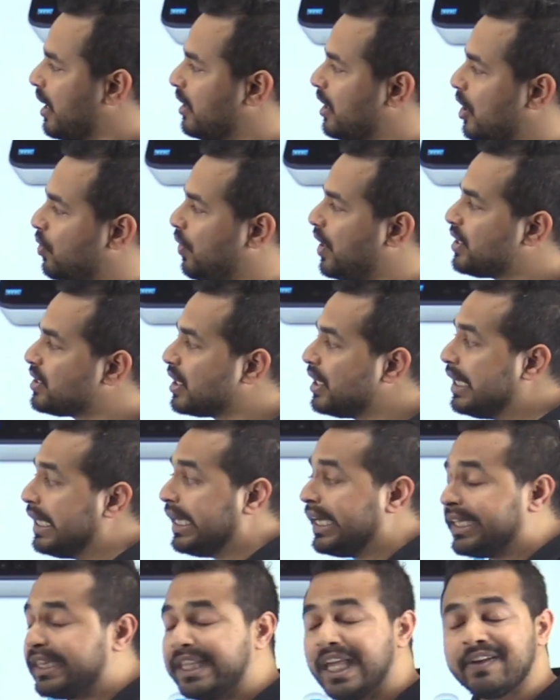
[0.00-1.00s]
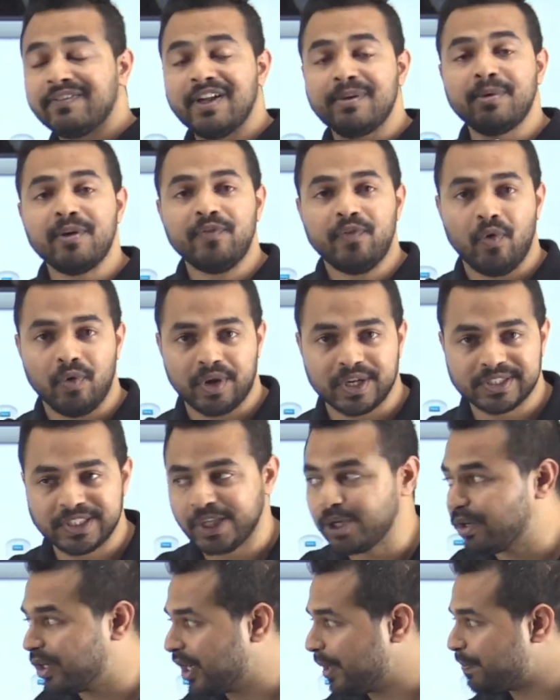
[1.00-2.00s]
under which they will be
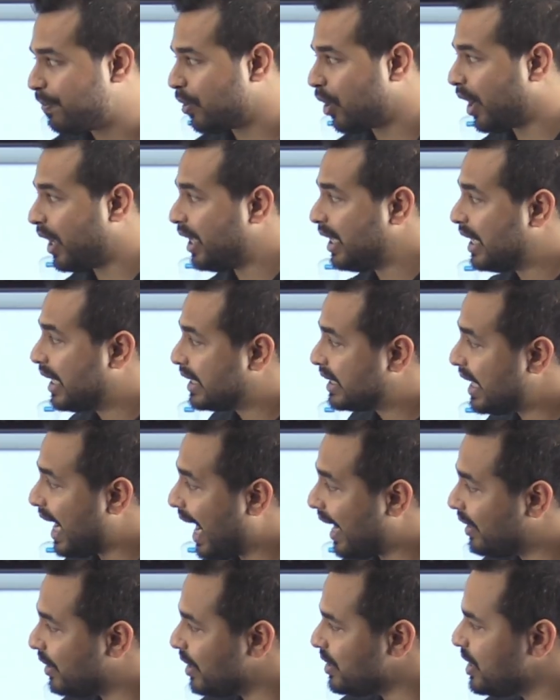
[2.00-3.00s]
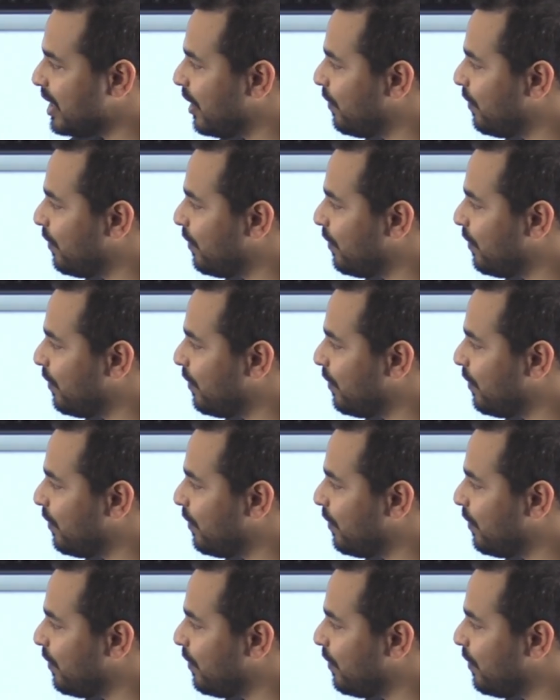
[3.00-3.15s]
focusing on deploying the energy